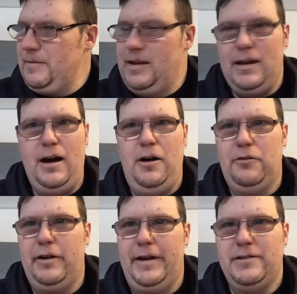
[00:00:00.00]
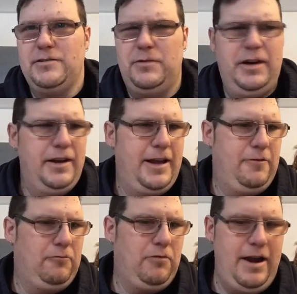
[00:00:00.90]
And alright, so we're going to
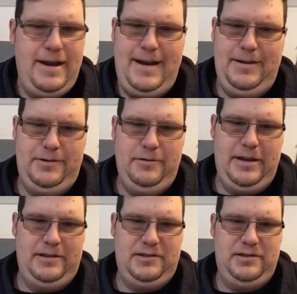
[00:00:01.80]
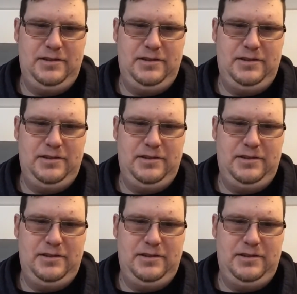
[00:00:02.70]
get right into this.